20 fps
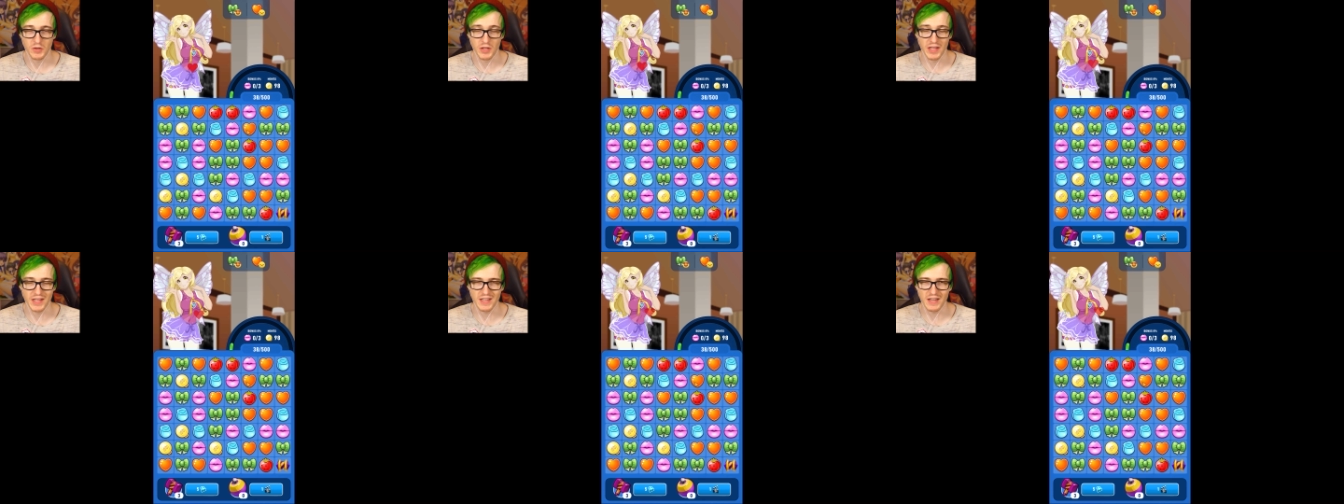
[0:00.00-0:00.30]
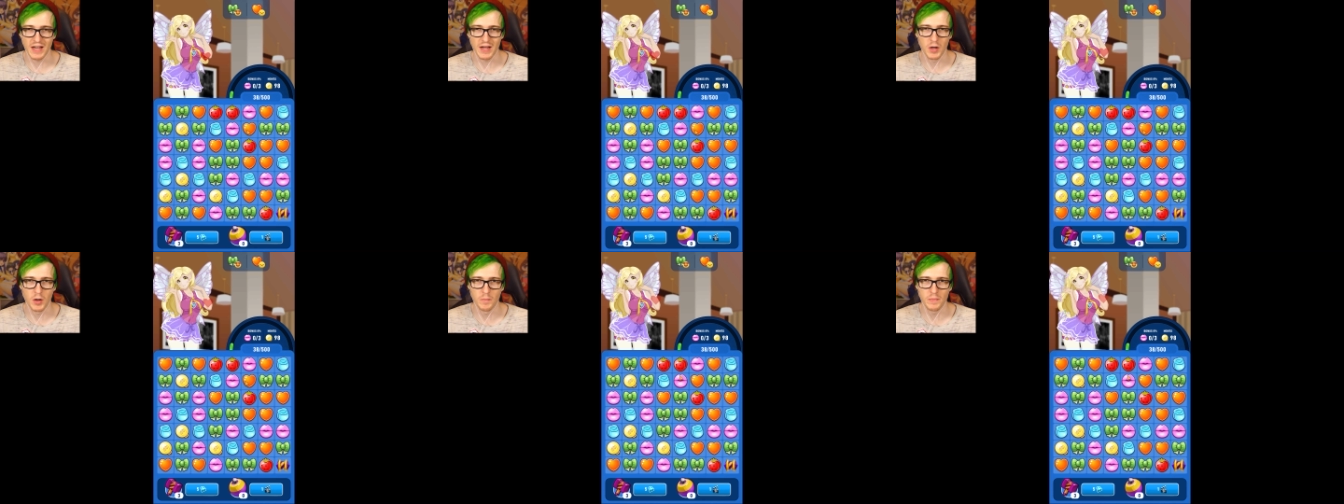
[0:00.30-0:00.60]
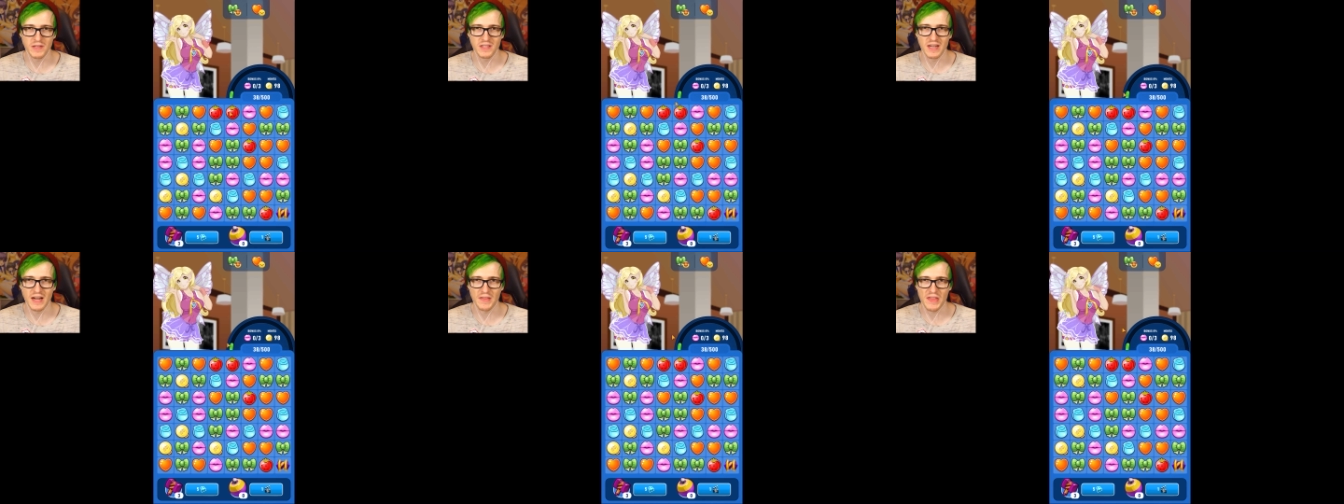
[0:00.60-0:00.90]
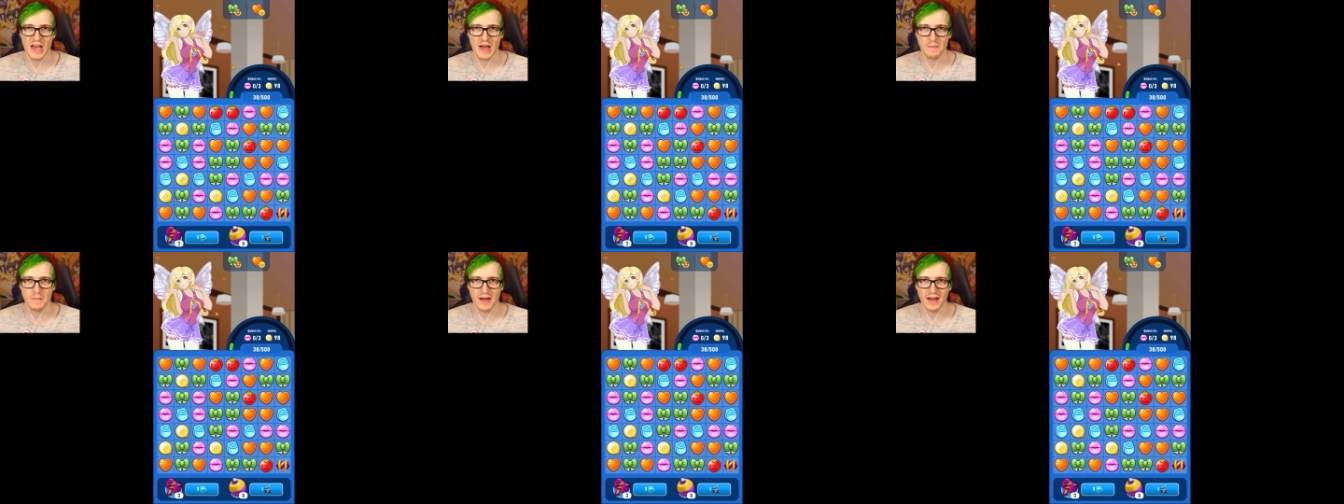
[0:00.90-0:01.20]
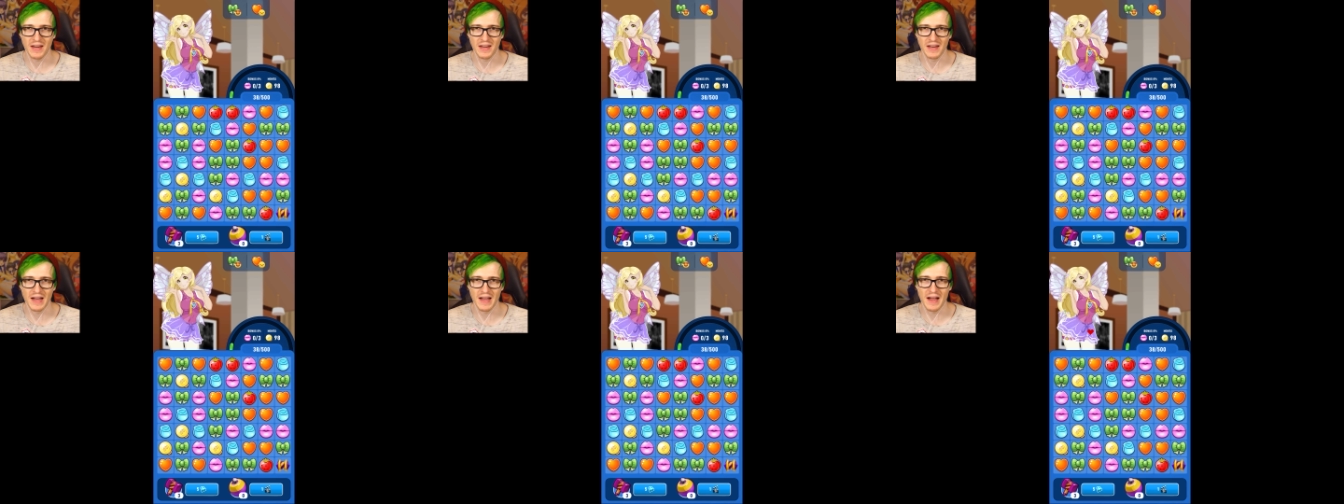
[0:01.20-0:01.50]
Well, I, I hope it's not that
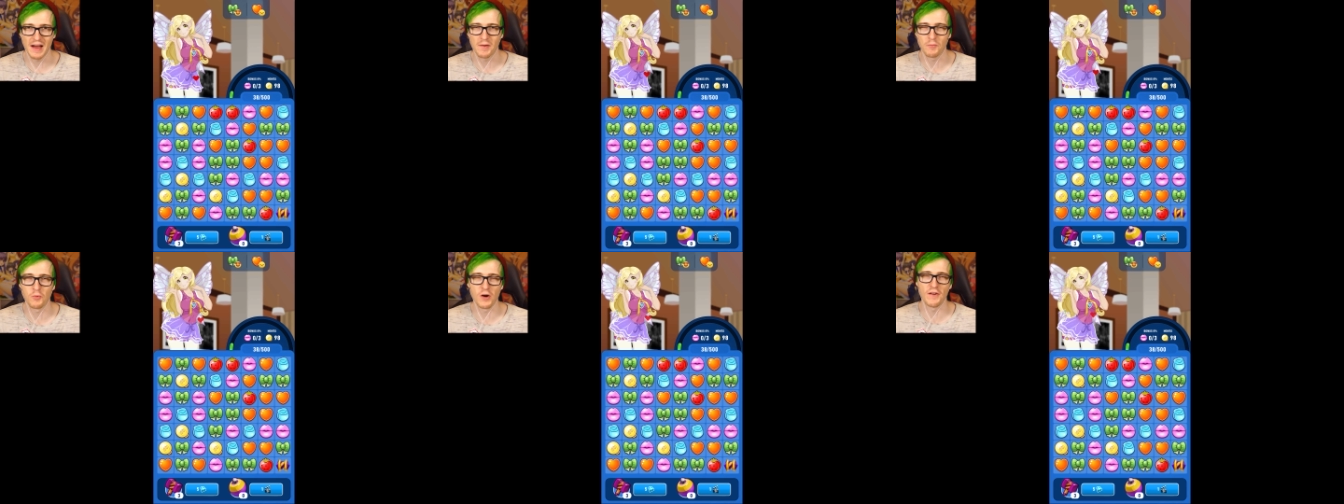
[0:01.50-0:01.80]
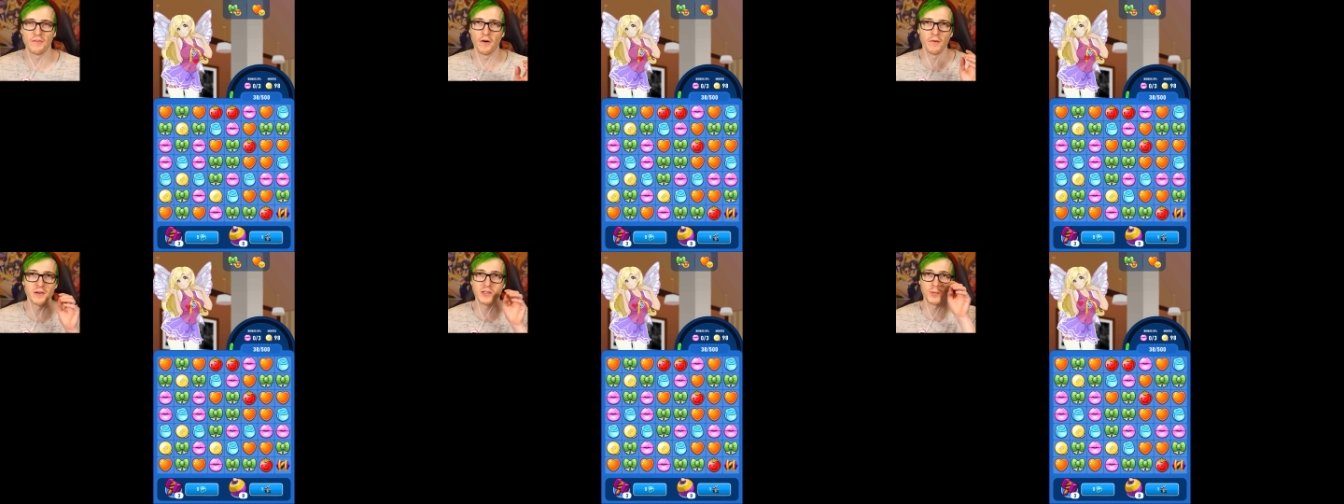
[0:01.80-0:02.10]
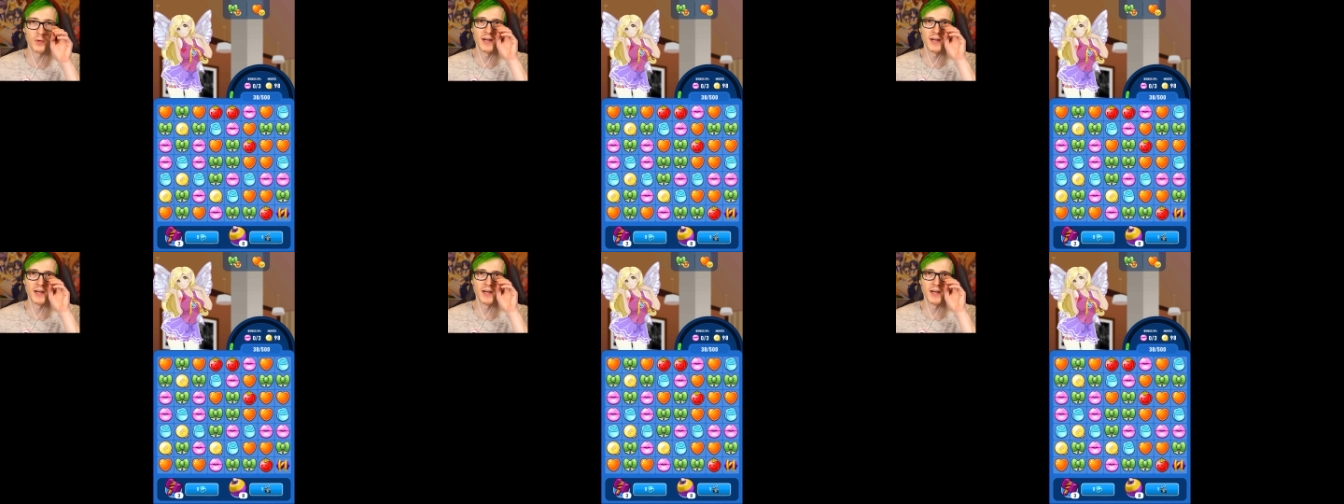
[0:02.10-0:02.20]
bad. I, have I've always